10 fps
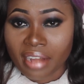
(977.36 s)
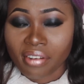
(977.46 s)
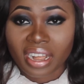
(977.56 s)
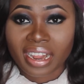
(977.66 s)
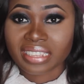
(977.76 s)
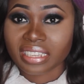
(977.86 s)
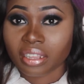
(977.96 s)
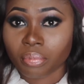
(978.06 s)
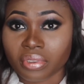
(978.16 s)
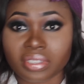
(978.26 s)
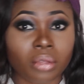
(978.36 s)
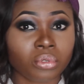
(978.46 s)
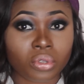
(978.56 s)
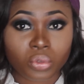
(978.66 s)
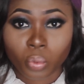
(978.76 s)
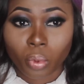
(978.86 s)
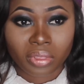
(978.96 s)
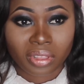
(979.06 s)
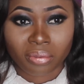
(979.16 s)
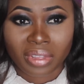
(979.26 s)
Rather than take the bus, I will just
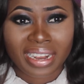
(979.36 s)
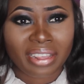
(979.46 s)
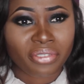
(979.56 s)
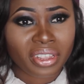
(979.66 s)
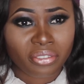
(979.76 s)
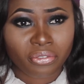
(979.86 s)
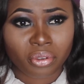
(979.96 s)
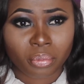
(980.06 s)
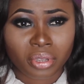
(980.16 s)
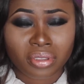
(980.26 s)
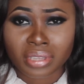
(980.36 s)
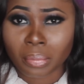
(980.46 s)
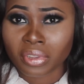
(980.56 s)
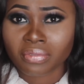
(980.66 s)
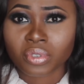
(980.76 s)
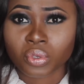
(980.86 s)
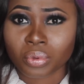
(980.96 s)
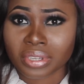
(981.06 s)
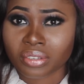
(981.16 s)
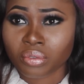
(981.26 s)
walk down, and I find it fun because I'm not even
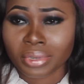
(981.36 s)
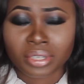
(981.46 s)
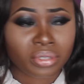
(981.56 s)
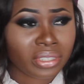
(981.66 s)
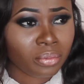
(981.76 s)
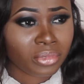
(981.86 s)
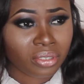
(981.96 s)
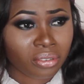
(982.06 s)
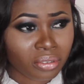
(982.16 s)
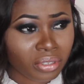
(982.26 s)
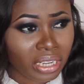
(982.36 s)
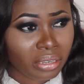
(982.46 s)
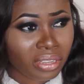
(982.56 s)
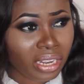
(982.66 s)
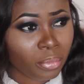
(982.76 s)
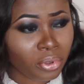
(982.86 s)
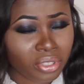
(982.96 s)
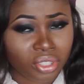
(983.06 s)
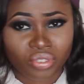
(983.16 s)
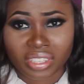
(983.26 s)
sweating. Nobody's looking at me on
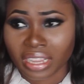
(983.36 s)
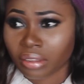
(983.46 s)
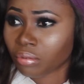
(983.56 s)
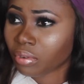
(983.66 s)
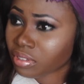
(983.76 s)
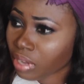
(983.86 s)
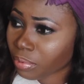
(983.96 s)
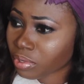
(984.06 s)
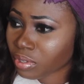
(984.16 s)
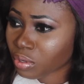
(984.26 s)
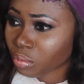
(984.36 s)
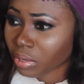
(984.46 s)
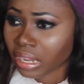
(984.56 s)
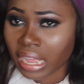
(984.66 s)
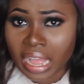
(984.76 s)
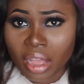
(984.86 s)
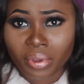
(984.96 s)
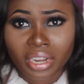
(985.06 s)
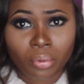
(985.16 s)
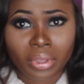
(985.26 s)
the street like, oh, what's happening to this woman?
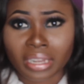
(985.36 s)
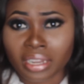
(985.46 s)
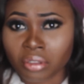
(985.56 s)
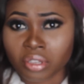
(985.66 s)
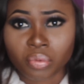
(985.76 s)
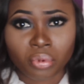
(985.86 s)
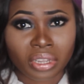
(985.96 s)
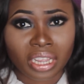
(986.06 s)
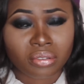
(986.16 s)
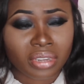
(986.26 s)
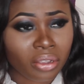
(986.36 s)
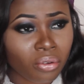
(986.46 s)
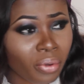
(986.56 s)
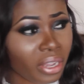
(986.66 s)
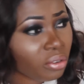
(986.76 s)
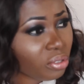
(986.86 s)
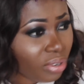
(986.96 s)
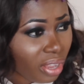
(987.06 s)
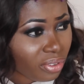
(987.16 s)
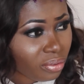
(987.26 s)
When I walk in Lagos, people look at you like, oh, why are you not
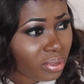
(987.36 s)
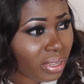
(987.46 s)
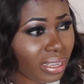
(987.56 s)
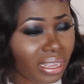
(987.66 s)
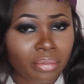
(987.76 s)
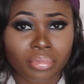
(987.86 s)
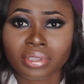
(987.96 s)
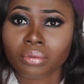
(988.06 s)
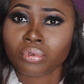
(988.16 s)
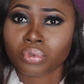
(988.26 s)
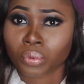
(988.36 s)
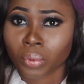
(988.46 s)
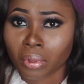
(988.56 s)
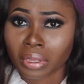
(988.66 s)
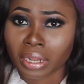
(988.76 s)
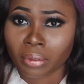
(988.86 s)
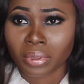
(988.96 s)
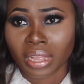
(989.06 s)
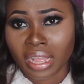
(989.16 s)
driving? I'm like, but I want to walk now.